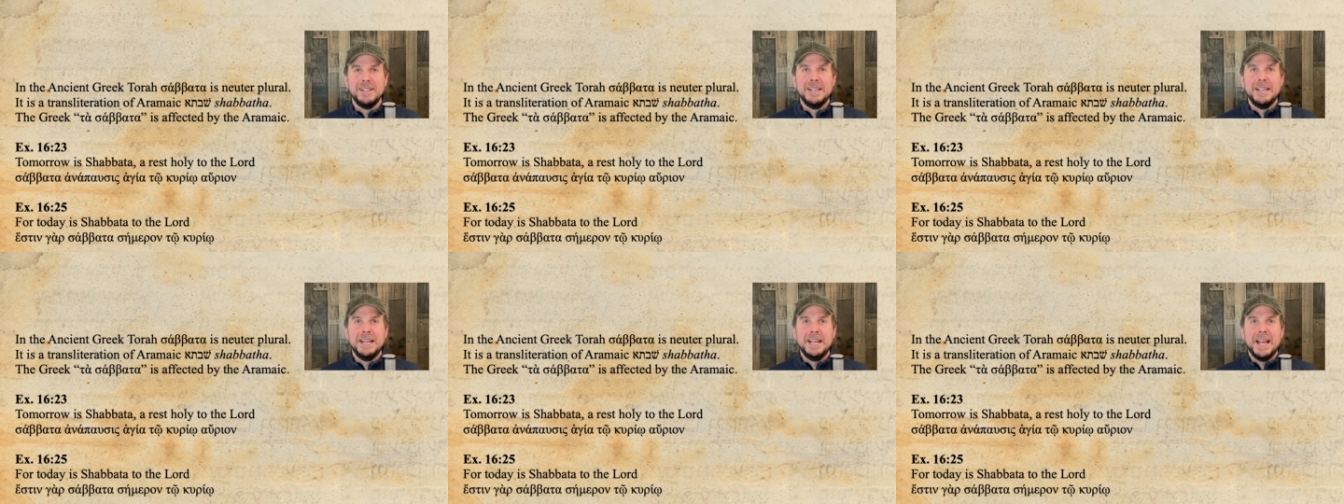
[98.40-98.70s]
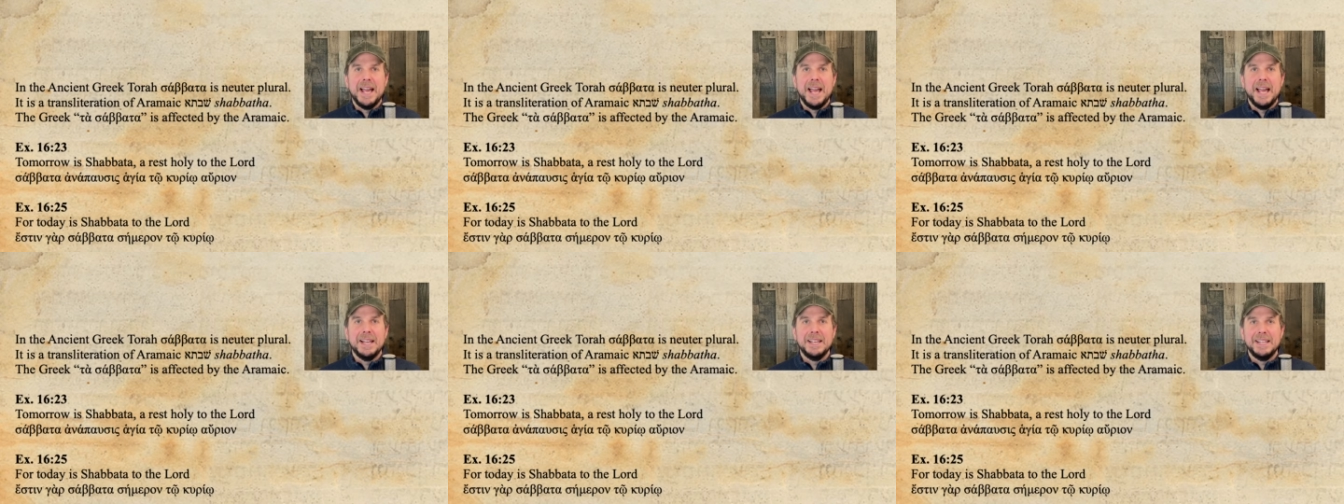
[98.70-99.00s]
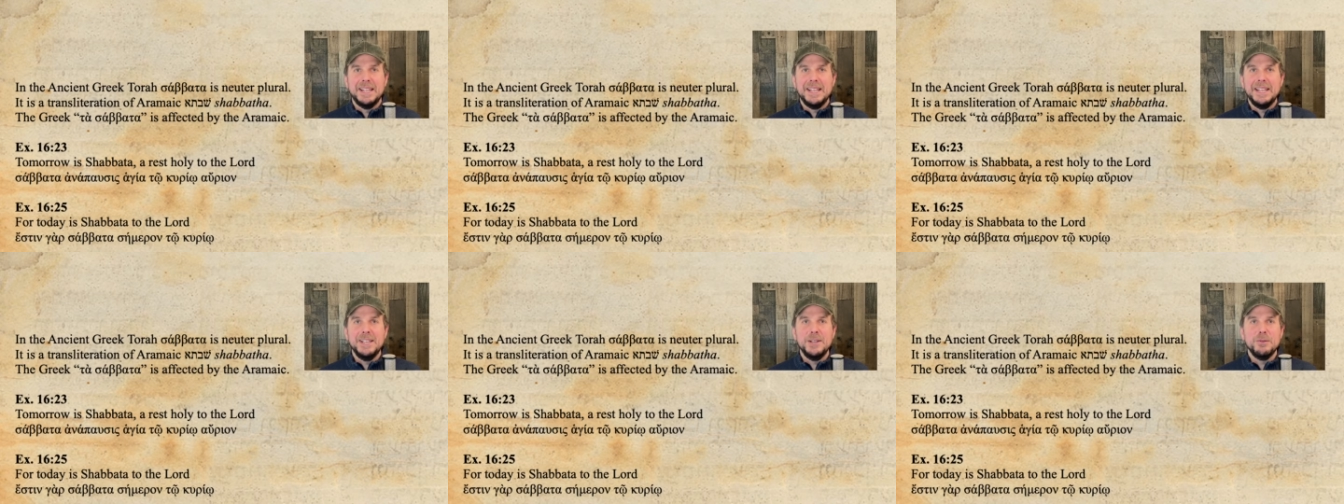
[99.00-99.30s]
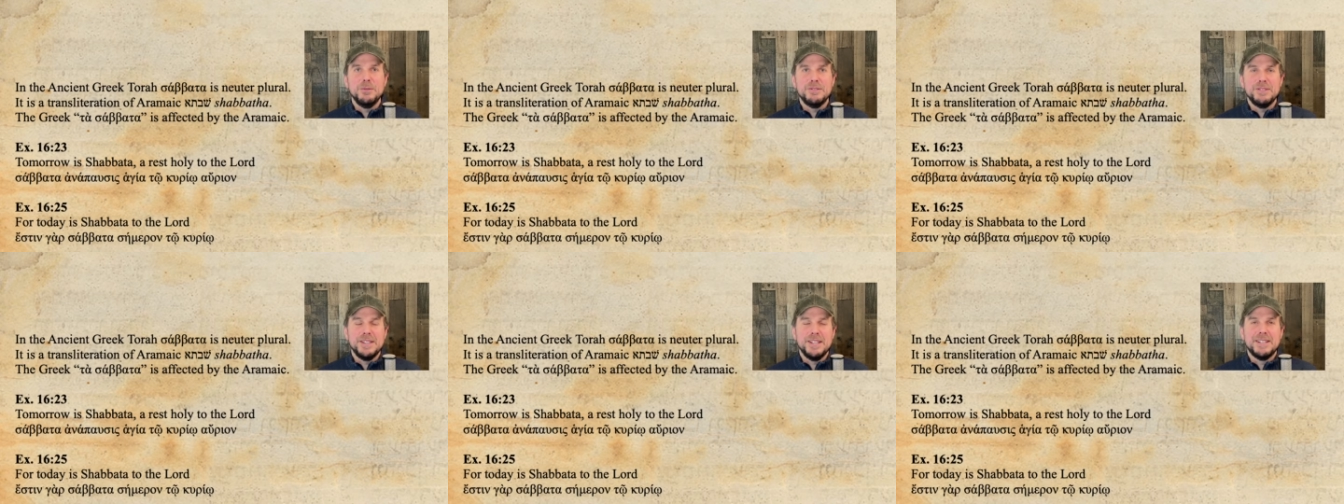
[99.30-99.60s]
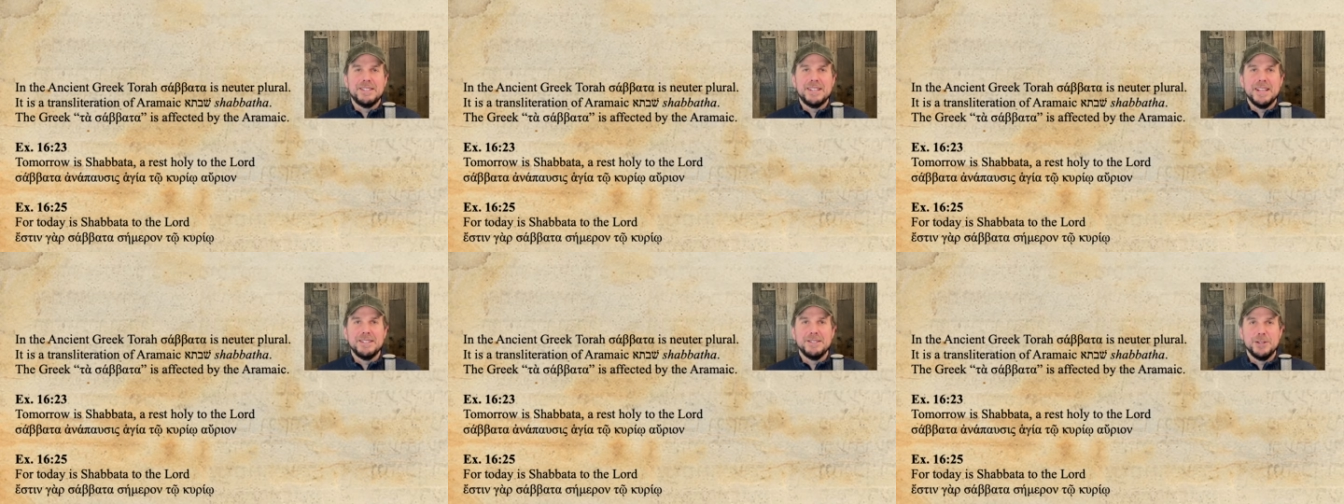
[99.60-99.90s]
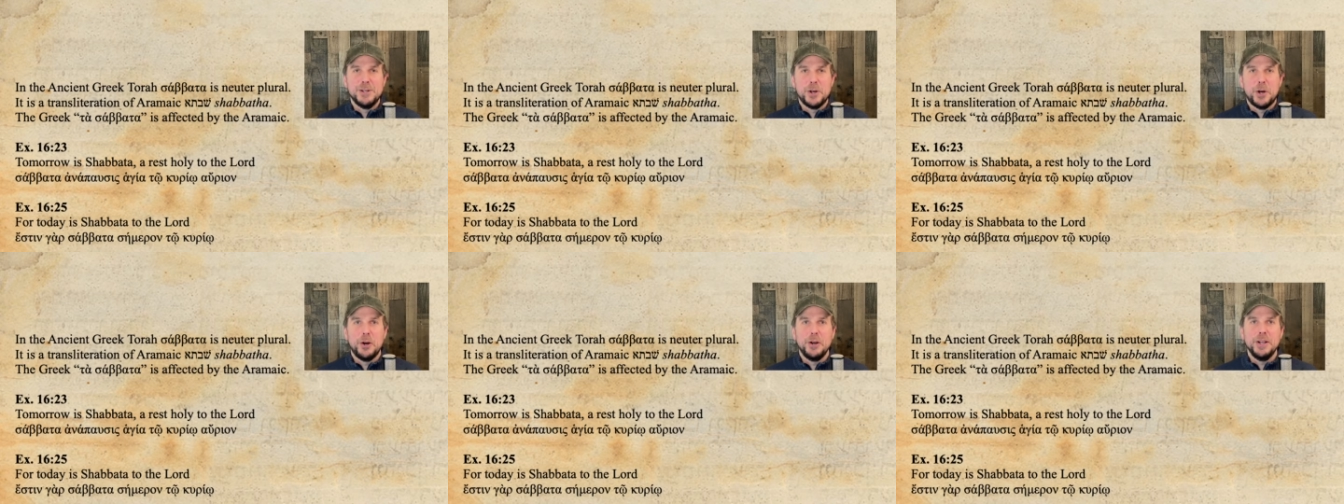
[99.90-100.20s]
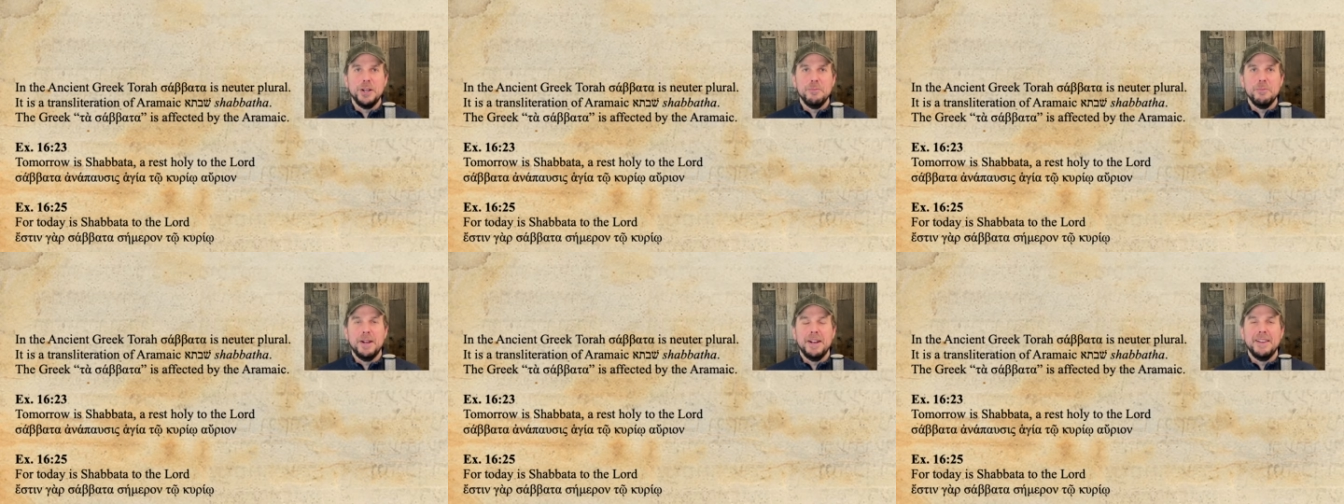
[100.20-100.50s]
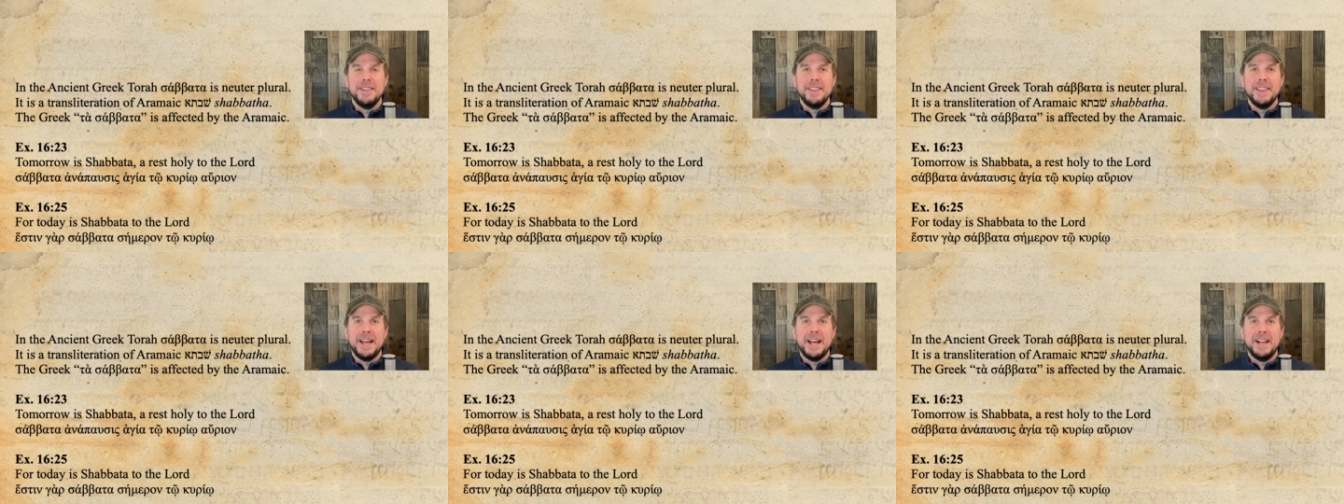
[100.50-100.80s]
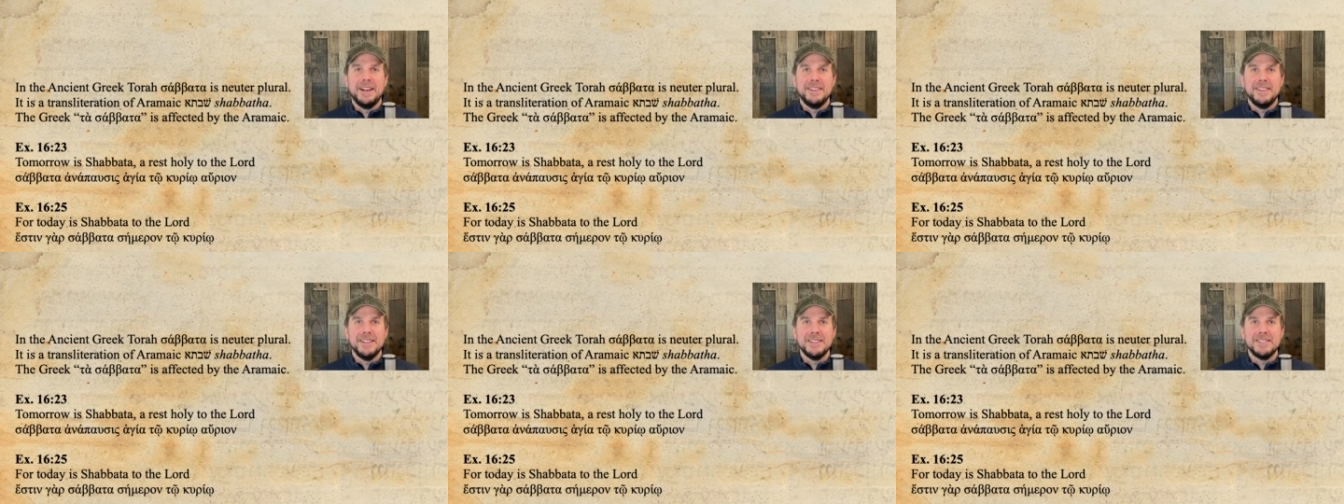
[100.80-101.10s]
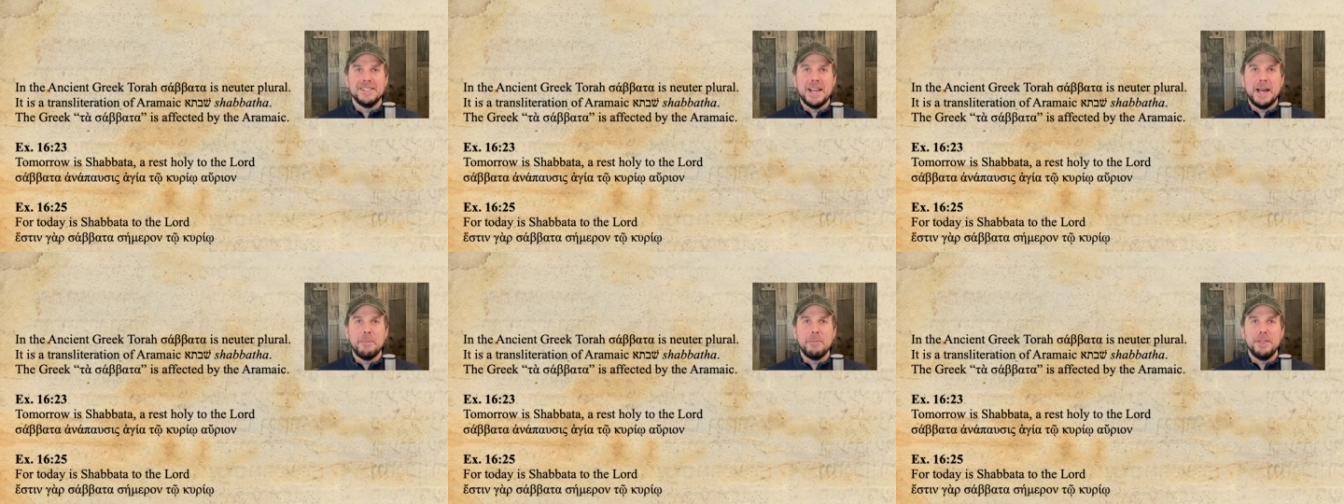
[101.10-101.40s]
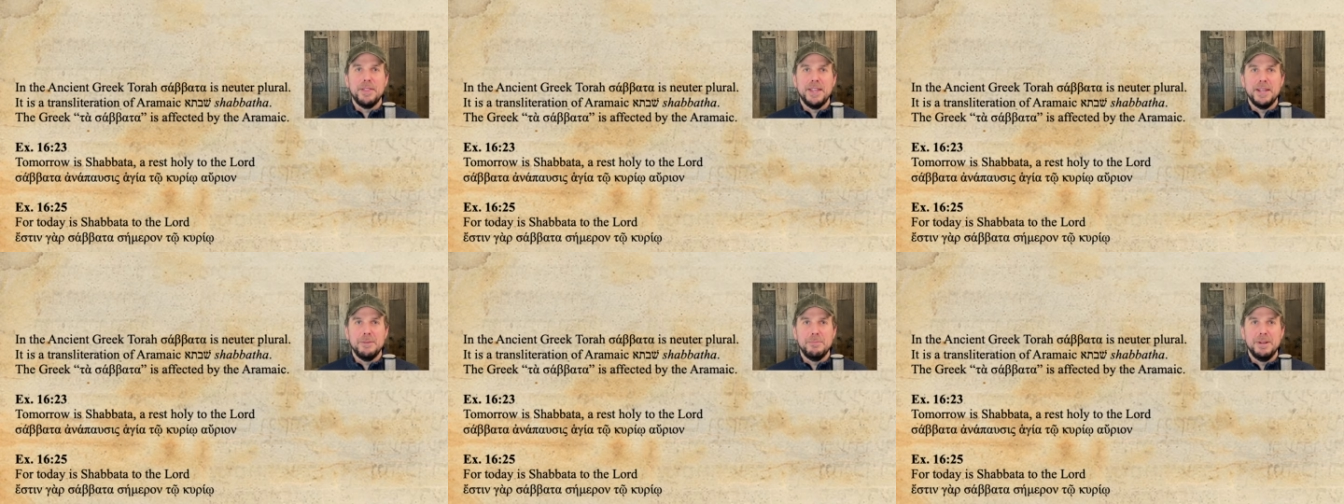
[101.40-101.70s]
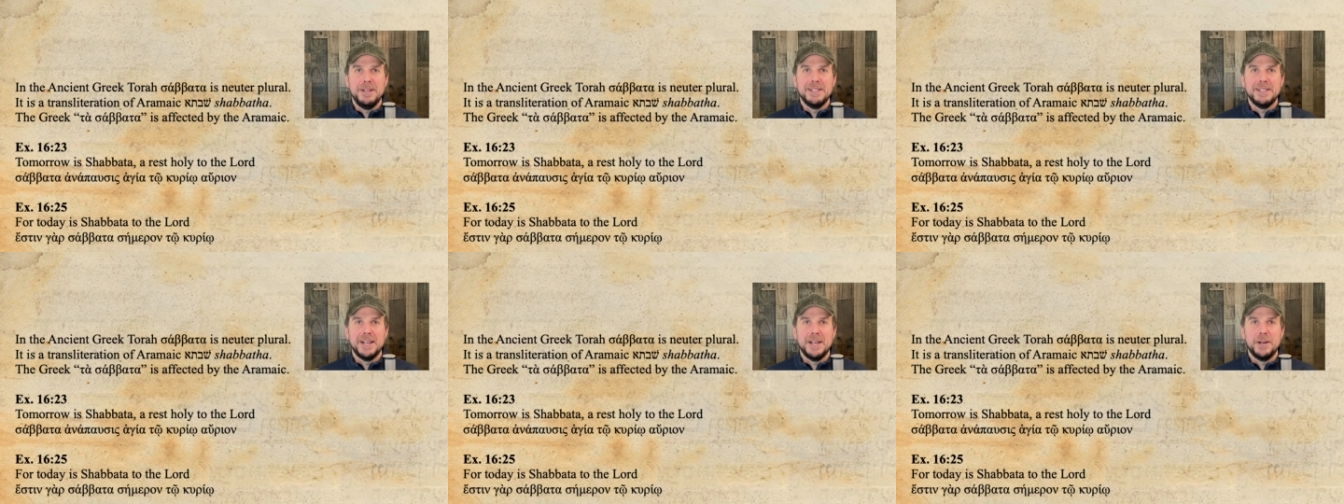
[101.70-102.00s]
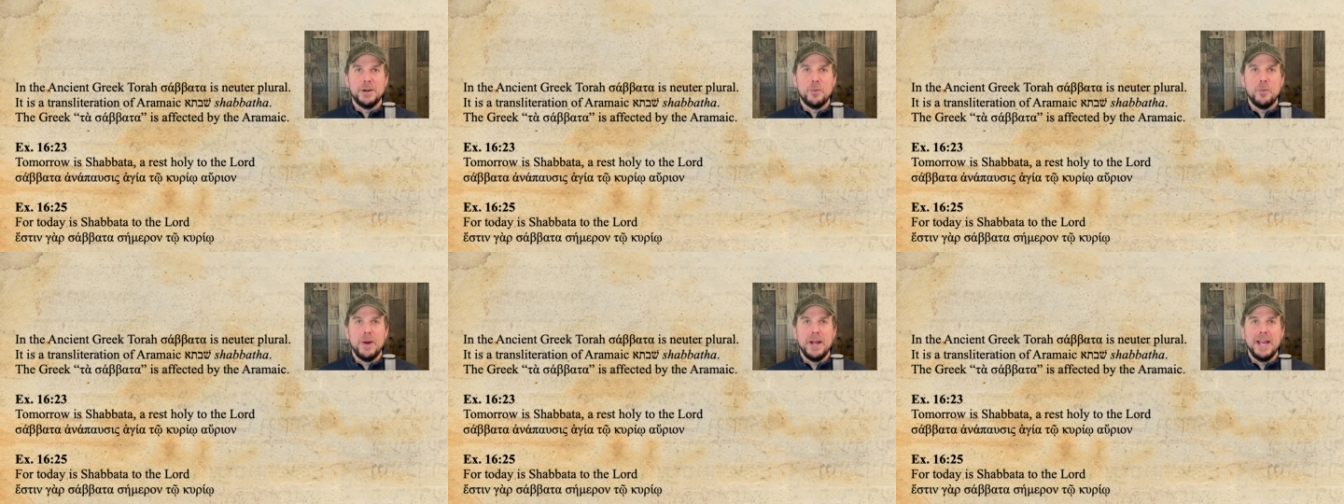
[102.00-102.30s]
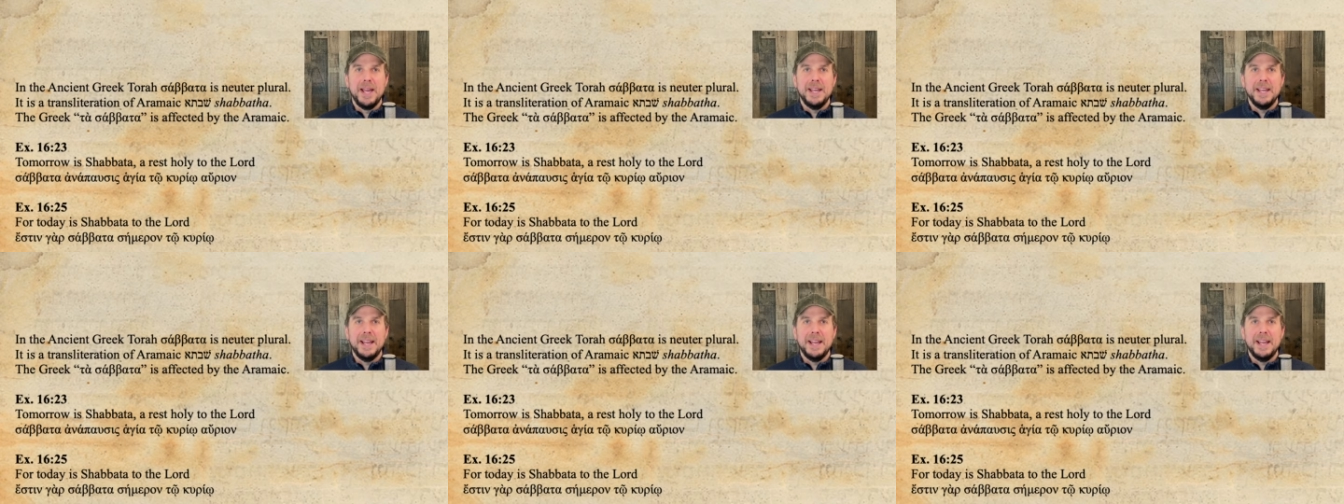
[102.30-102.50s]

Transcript: And he used this as an argument that the Sabbath had been done away